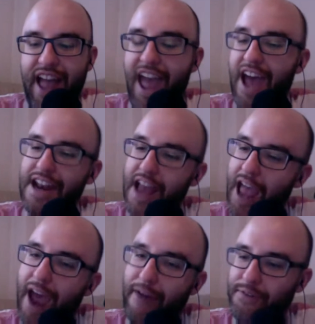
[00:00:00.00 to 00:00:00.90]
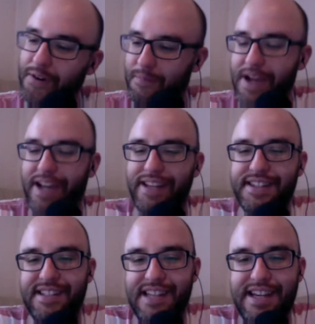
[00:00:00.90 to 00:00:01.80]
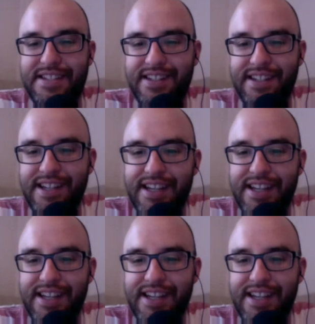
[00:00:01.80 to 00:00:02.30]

And after making this list,